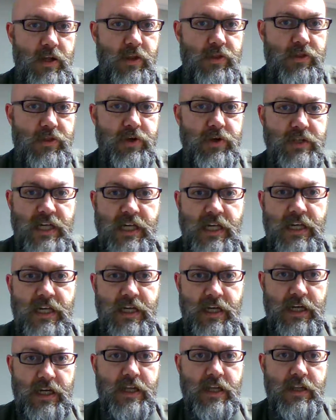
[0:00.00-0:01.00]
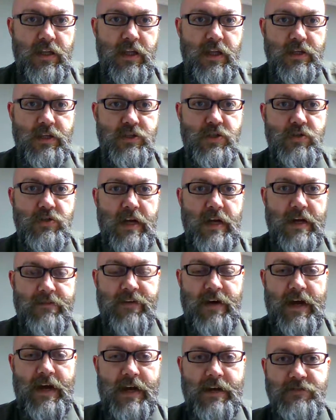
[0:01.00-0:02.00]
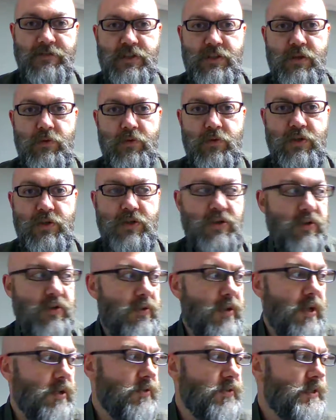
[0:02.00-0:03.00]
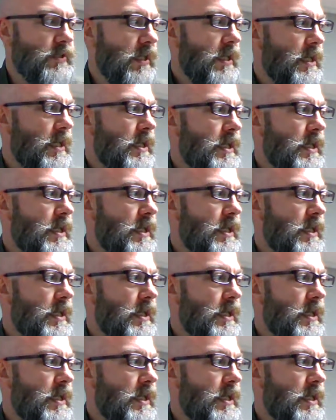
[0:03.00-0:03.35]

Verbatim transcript: 13 in the 2.5s to, to do those